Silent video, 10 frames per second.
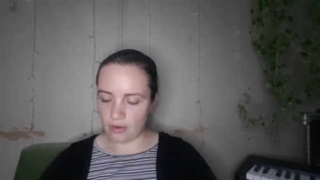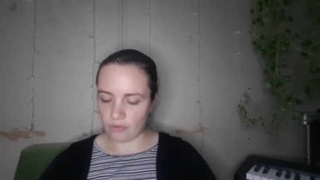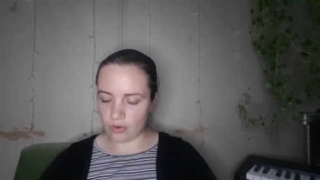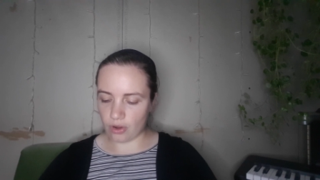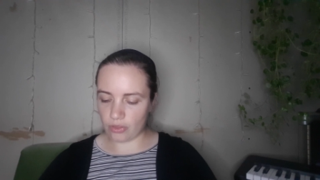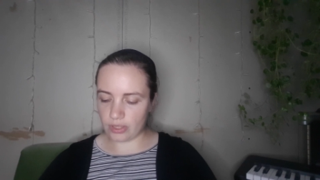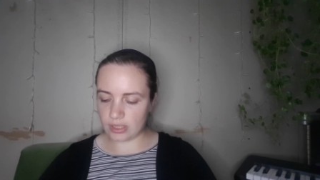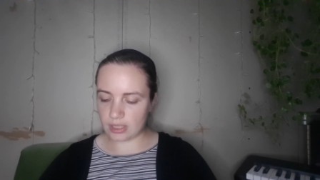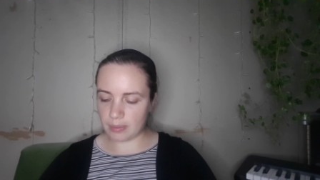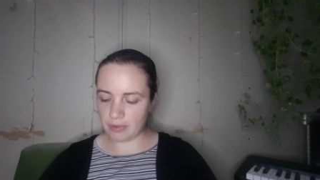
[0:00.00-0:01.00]
For all
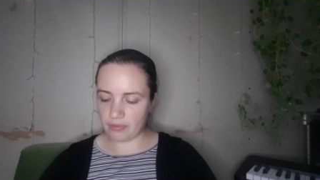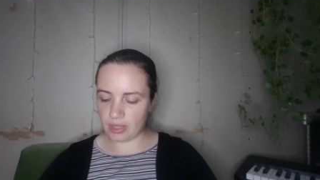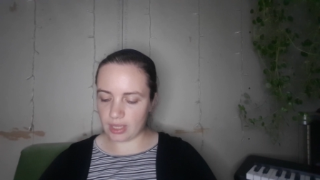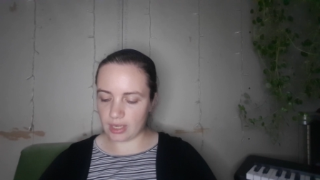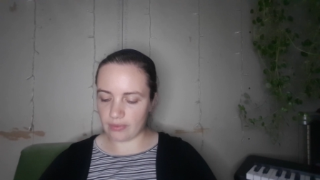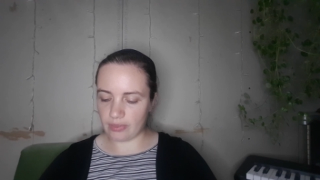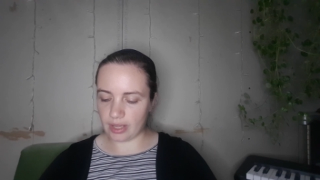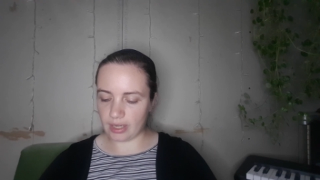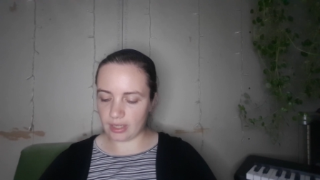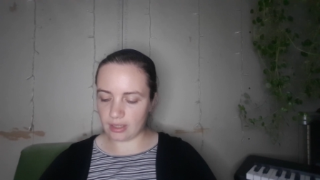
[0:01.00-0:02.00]
things come of thee, and of
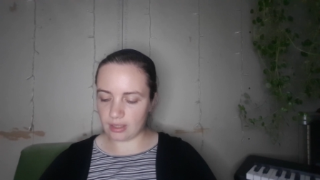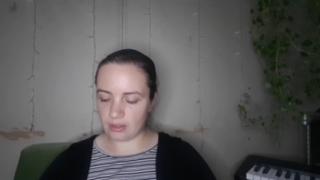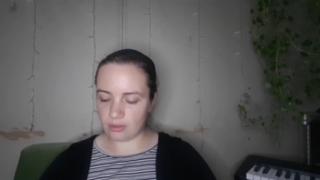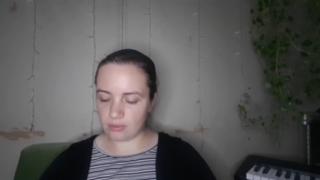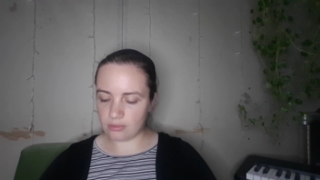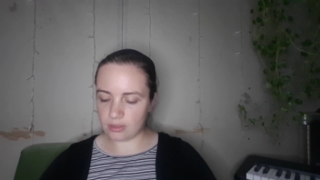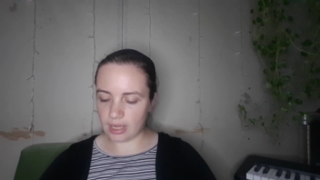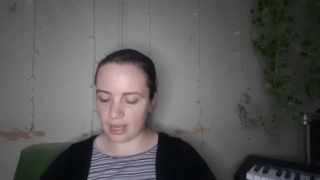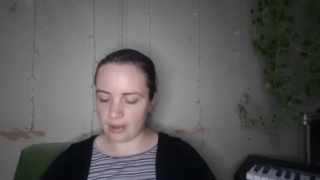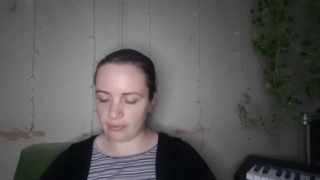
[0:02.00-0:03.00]
thine own
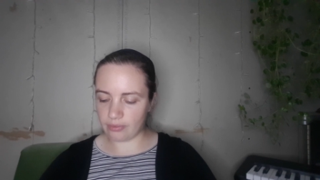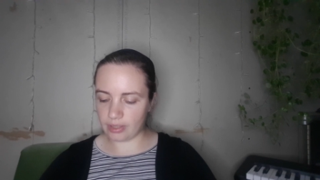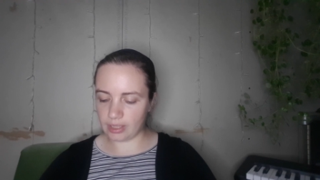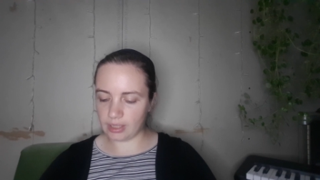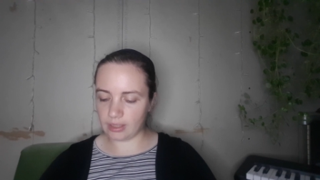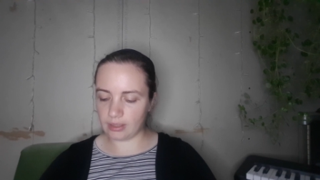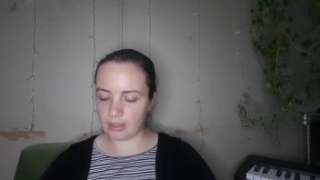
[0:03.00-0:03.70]
have we